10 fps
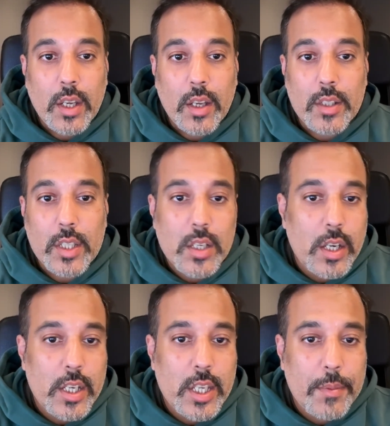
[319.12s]
just
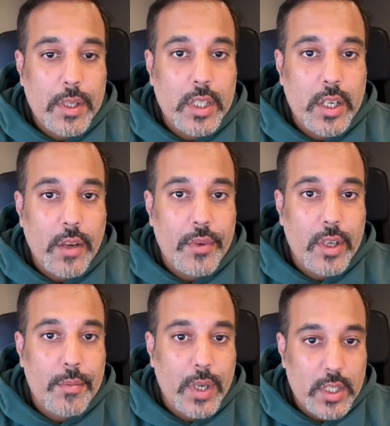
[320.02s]
intercepting the
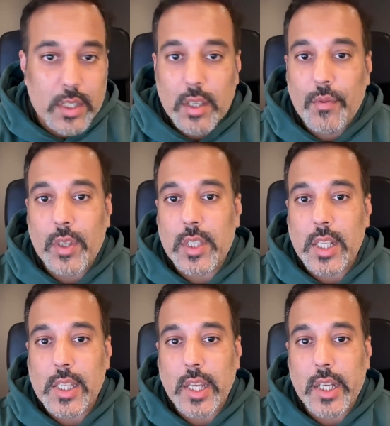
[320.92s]
traffic, passing someone
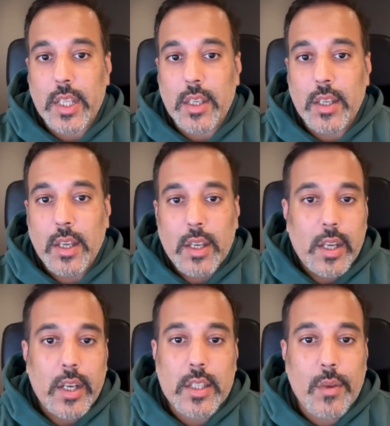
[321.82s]
else's ID,
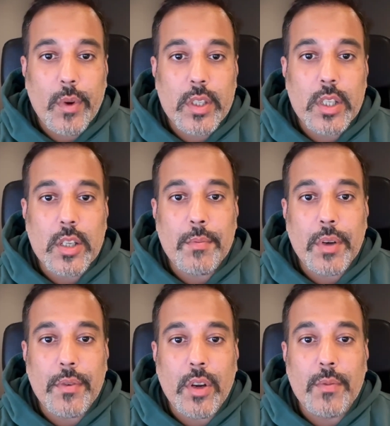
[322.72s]
and see what system
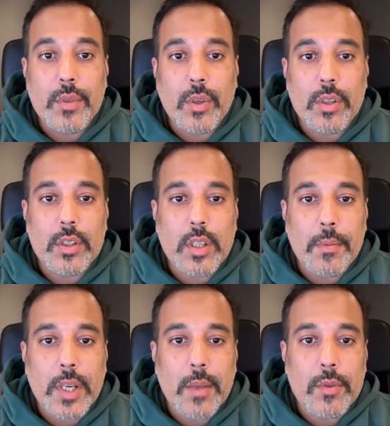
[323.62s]
performs. Or
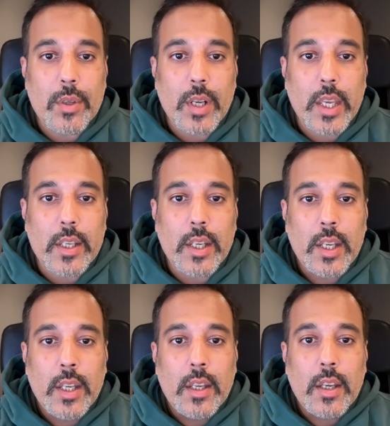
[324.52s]
sometimes,
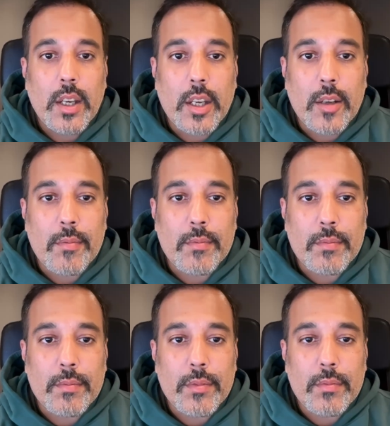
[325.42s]
um,
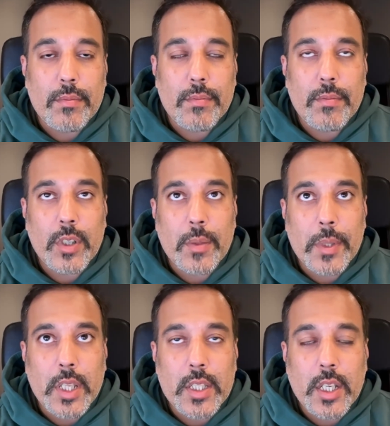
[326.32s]
for example,
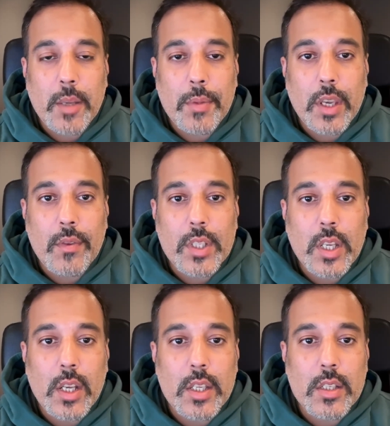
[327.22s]
there is an API which
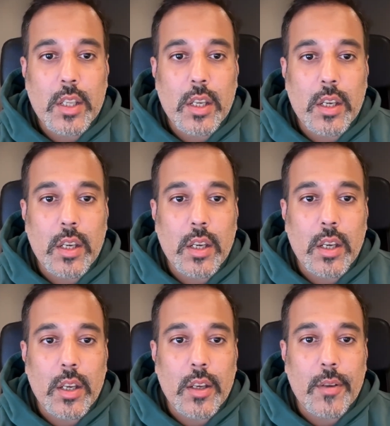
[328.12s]
can list the
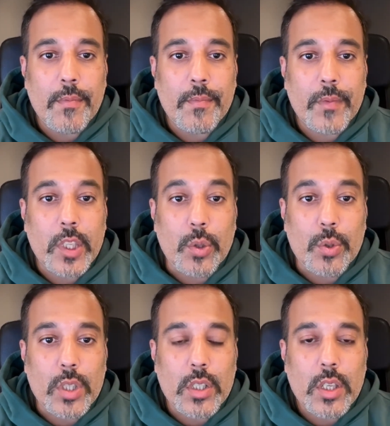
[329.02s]

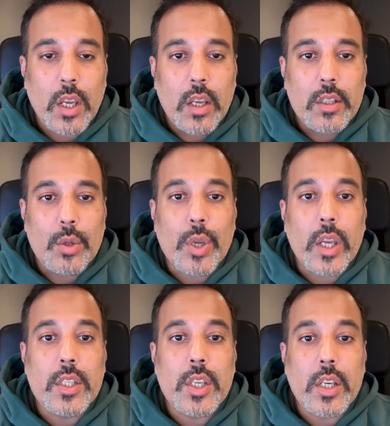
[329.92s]
users. You
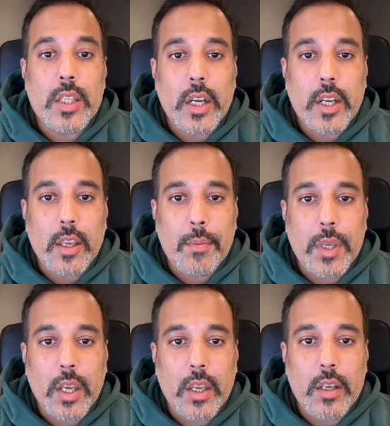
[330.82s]
can change that
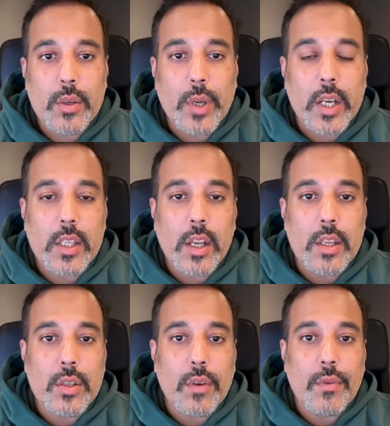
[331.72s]
API to get the
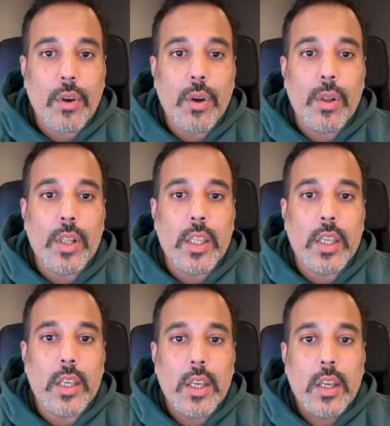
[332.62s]
list of
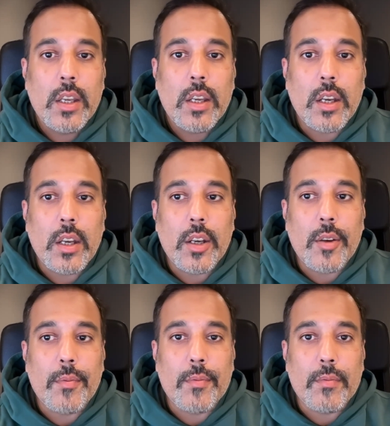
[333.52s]

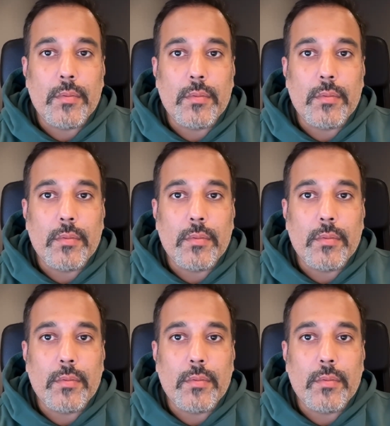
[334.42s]
um,